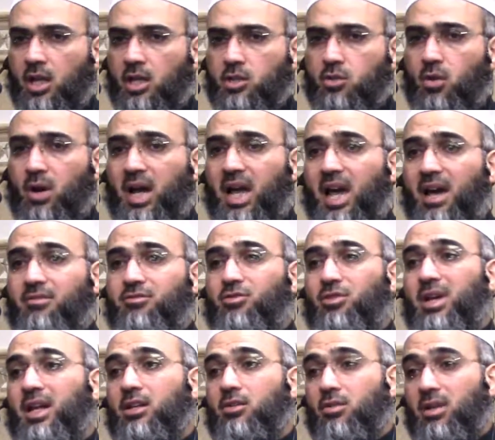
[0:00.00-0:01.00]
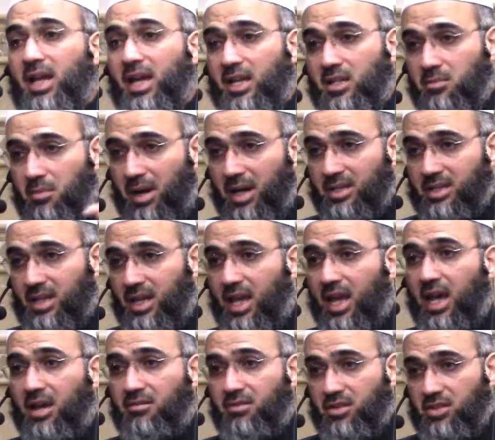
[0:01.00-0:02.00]
Do I have to calculate my
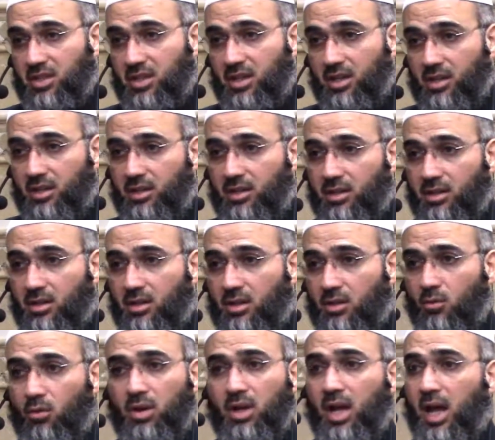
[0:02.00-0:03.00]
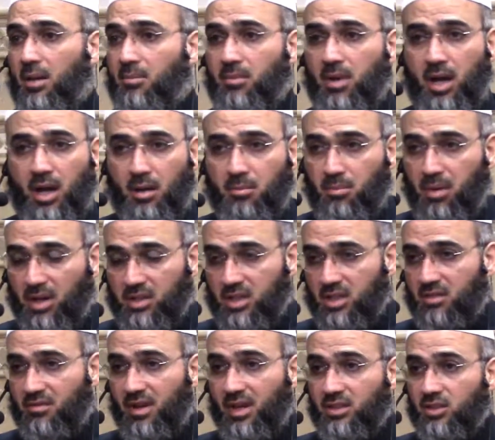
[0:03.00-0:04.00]
zakah every single year? Well, I'm
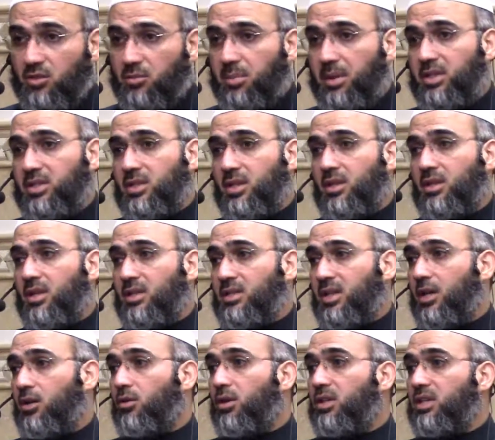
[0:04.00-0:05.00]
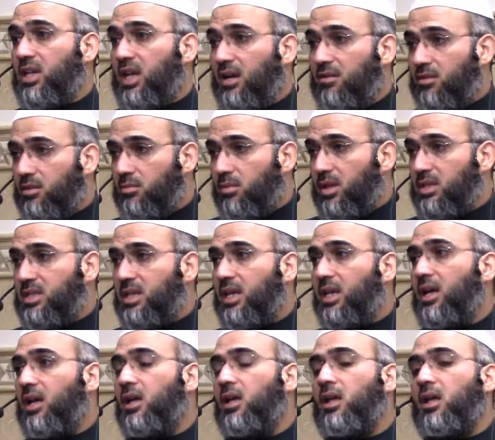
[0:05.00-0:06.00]
positive 100% that I already covered my
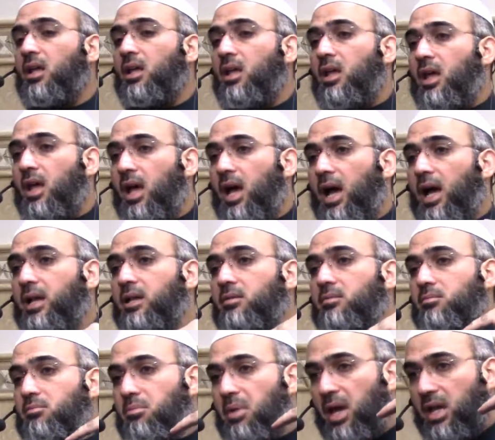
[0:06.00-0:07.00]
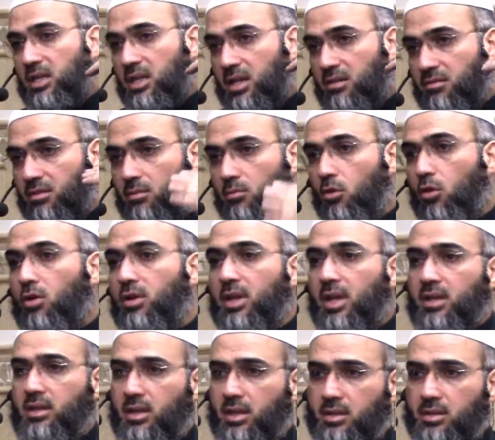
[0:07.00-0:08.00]
zakah and paid even more
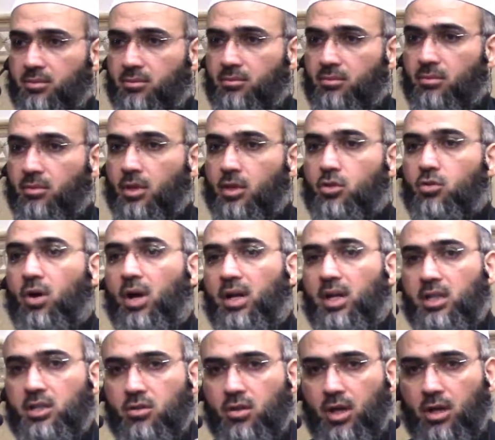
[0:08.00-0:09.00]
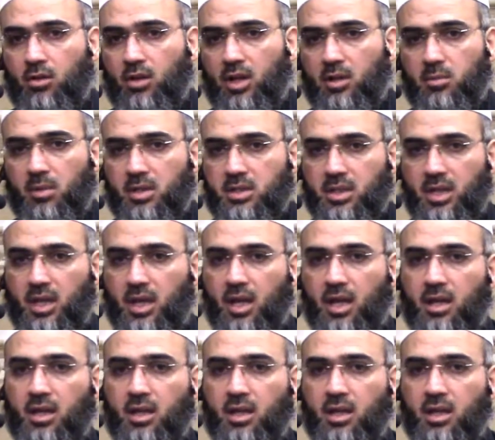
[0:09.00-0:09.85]
than that. Do I need to calculate my zakah?